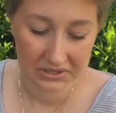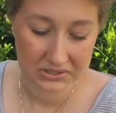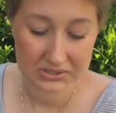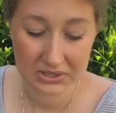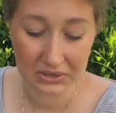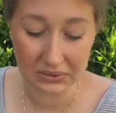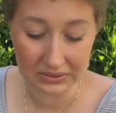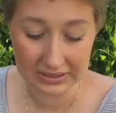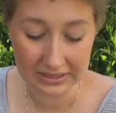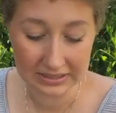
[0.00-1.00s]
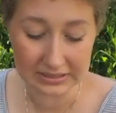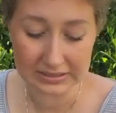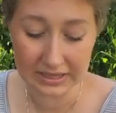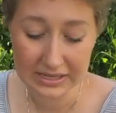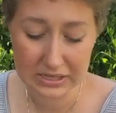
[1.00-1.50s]
So
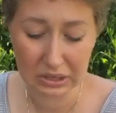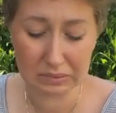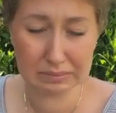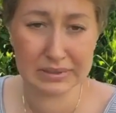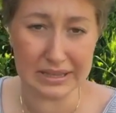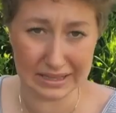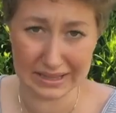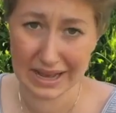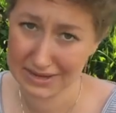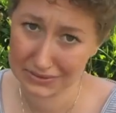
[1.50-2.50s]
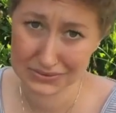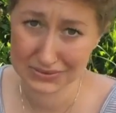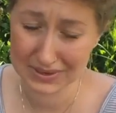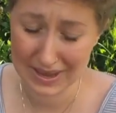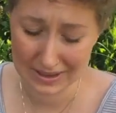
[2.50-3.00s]
let's hope that that goes
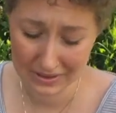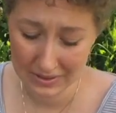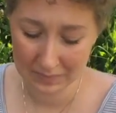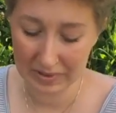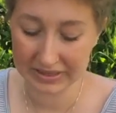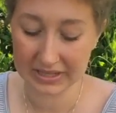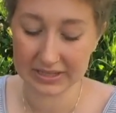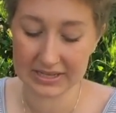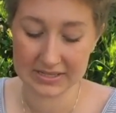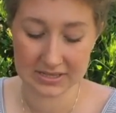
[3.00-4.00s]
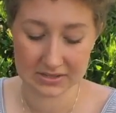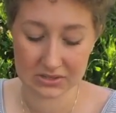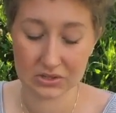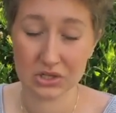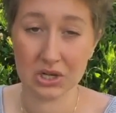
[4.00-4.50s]
okay. But the laces
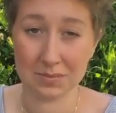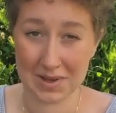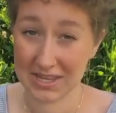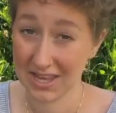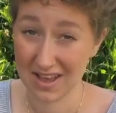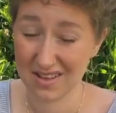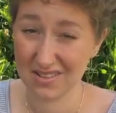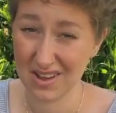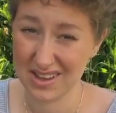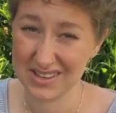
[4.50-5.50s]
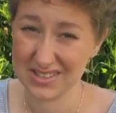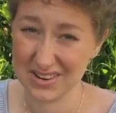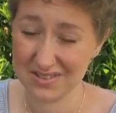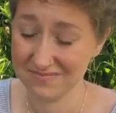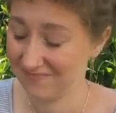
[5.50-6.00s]
should make that a lot easier.